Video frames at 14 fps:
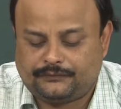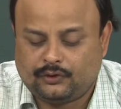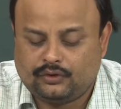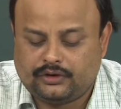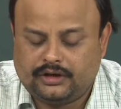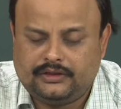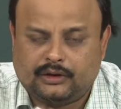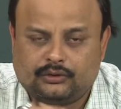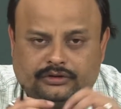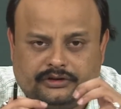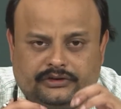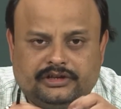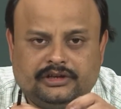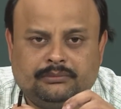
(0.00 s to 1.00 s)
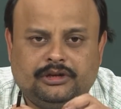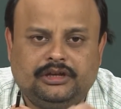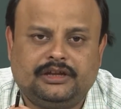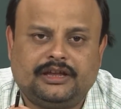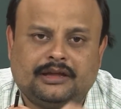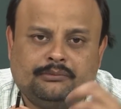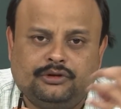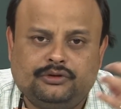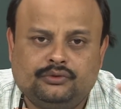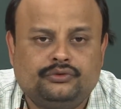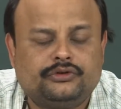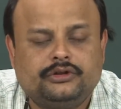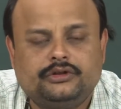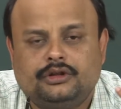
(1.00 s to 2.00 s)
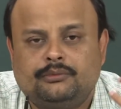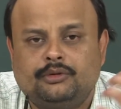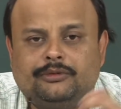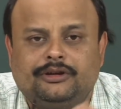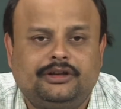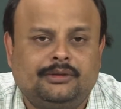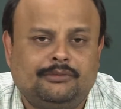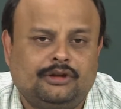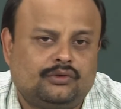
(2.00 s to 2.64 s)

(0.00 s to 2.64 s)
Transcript: Okay. Now, this dBE can be used in the momentum